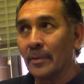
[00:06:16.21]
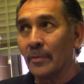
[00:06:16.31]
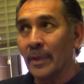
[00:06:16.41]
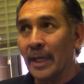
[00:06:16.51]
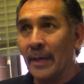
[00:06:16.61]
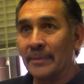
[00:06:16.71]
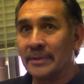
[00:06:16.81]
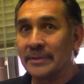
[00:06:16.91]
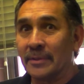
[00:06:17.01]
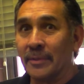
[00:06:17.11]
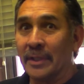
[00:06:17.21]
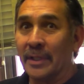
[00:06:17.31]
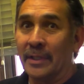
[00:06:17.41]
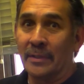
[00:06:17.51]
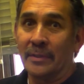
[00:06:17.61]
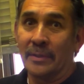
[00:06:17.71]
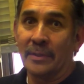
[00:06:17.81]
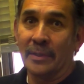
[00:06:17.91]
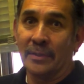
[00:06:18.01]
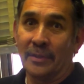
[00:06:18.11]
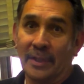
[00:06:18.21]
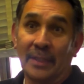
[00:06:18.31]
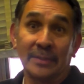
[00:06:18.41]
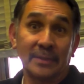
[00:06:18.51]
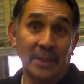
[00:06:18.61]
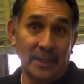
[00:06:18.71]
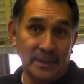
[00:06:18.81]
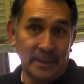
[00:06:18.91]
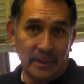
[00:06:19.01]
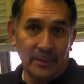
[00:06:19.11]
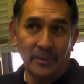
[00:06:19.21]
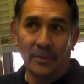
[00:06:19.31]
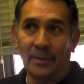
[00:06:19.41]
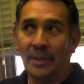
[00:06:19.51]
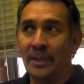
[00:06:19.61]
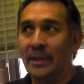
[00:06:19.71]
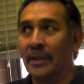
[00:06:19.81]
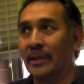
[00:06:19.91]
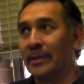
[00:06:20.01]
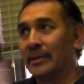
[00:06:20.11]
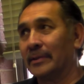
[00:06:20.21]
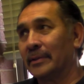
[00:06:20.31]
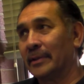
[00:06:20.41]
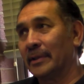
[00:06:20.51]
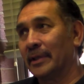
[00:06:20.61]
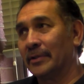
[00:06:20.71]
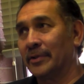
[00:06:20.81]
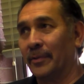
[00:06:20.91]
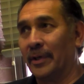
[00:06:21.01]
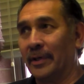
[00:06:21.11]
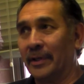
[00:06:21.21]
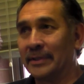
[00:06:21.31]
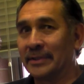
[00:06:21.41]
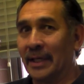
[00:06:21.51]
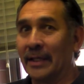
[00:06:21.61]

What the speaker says: What happens to someone here in the United States or a country where it's